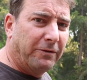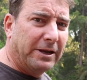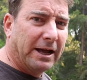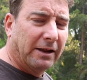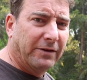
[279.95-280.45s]

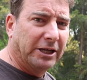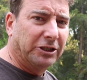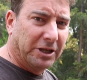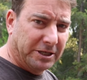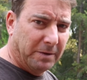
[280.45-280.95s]
feet
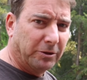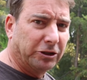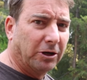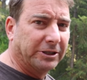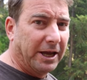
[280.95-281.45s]
elevation, the timber
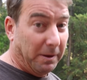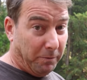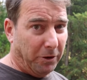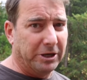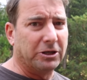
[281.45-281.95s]
starts getting
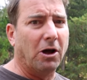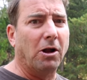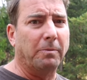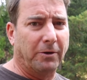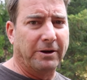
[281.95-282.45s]
pretty
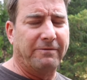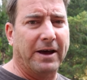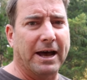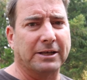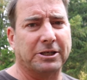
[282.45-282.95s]
tall pretty
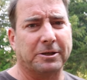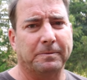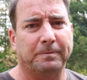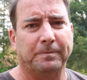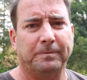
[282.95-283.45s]
fast.
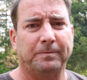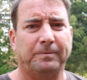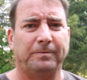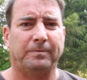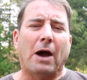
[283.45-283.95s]

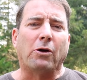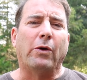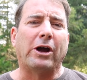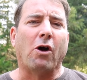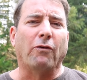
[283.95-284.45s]
Now a
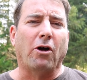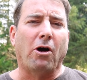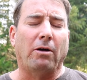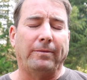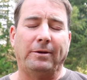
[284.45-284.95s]
quick overhaul,